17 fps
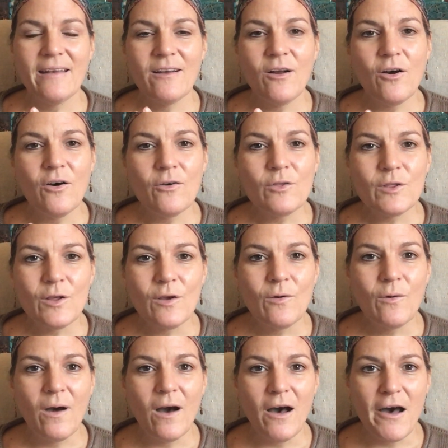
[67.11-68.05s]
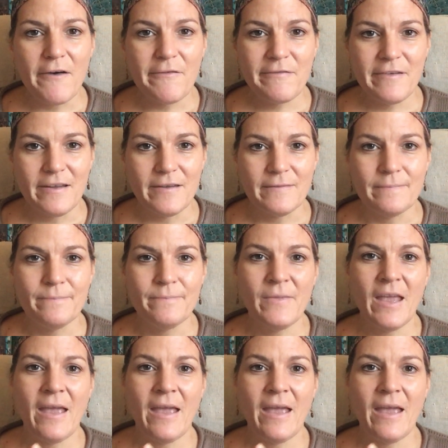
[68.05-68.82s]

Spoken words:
it also often